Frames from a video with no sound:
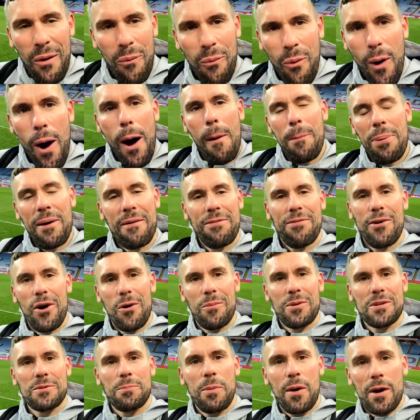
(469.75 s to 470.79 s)
What a
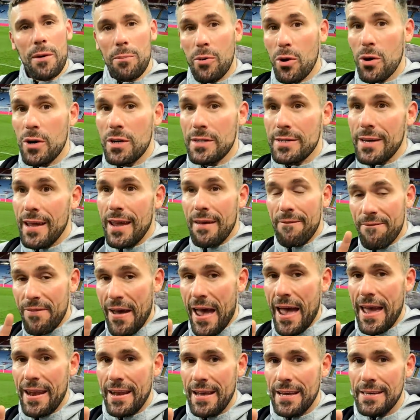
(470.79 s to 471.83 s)
performance by the boys. In
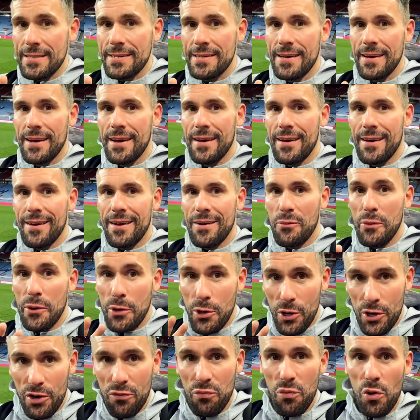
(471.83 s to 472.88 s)
fairness, we
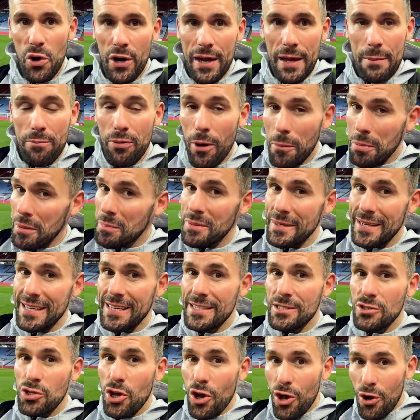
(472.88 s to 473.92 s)
could have won it
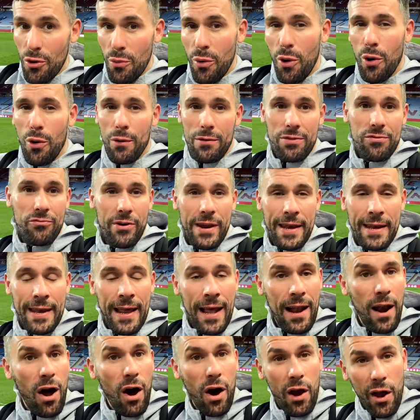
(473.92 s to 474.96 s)
probably 2 or 3
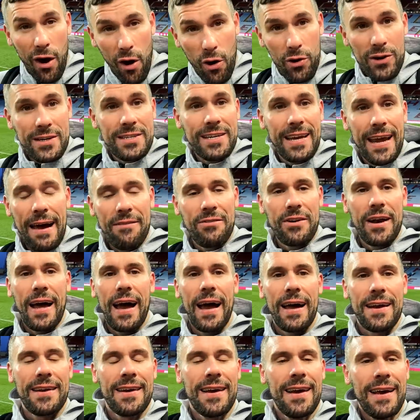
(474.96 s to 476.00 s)
nil. I honestly haven't
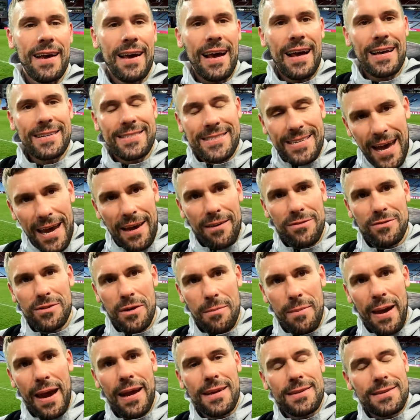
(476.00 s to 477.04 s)
had a save
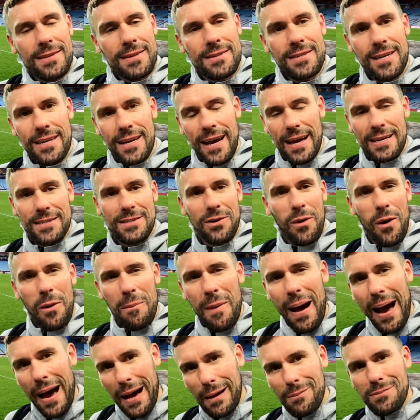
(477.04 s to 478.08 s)
to make today, so
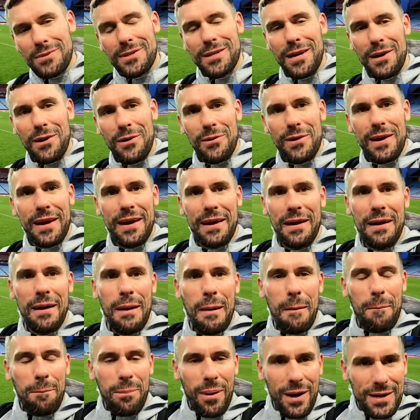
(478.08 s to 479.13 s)
I'm absolutely
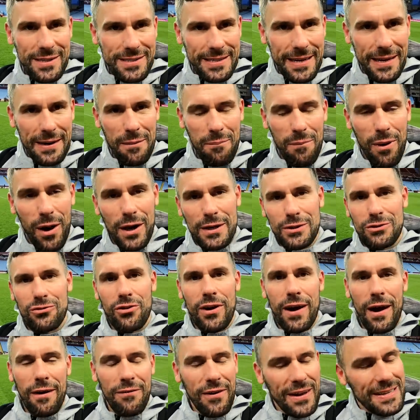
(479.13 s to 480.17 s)
buzzing my
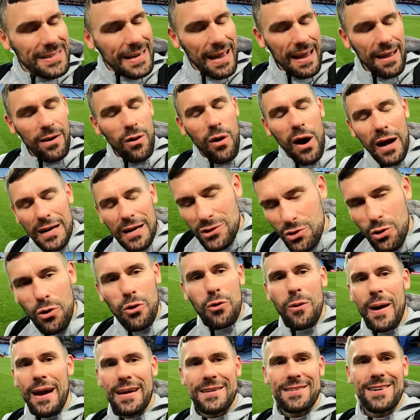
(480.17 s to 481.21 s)
tree off. As, I, as
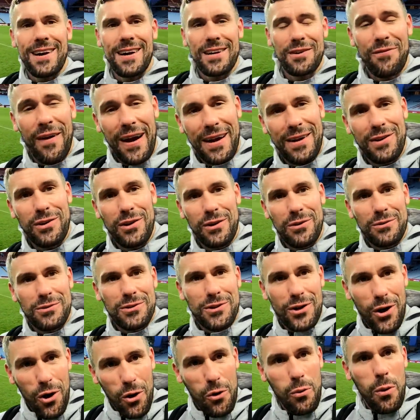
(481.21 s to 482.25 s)
always, guys, thank you
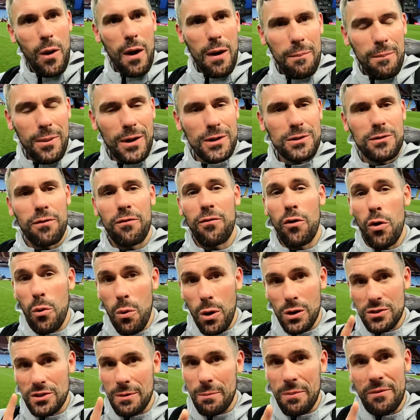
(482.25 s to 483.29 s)
so much for
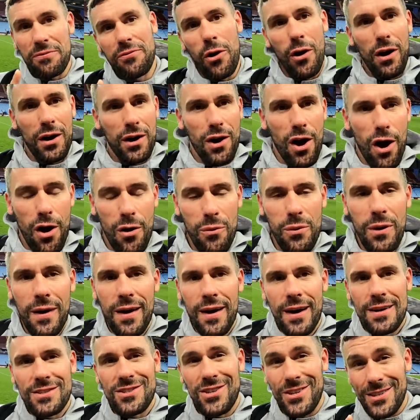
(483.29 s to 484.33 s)
watching. Before I go,
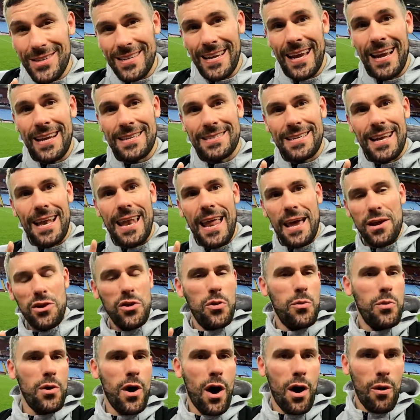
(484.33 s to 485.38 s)
just need to let
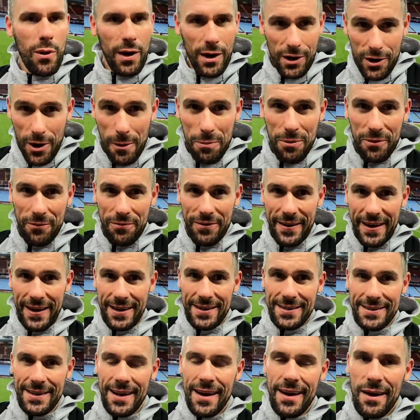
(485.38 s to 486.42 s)
you know a couple
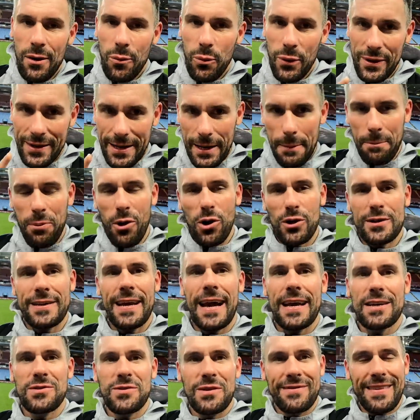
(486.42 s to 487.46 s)
things. We did a
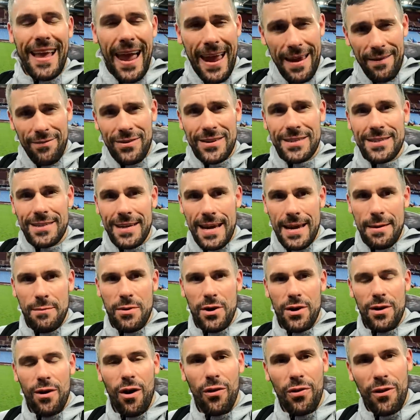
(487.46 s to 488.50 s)
podcast with David
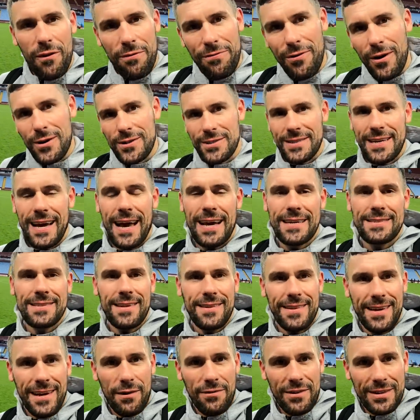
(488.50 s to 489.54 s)
Seaman on the Fozcast
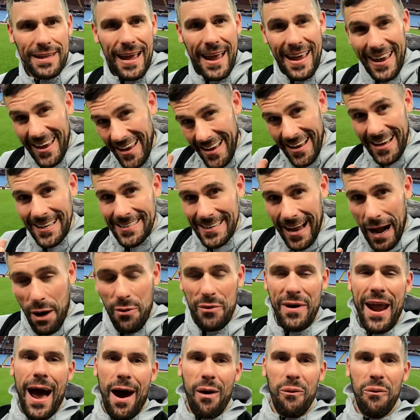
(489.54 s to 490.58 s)
the other day. It is
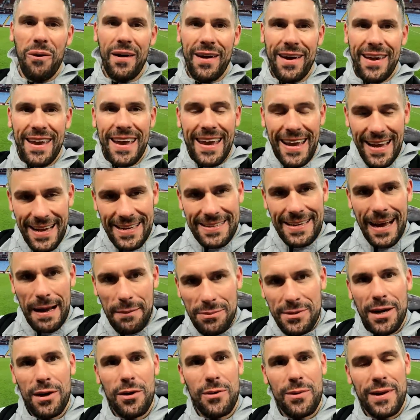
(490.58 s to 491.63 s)
out now. It is
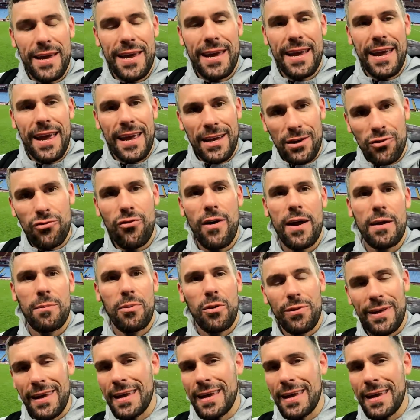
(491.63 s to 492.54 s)
absolutely incredible.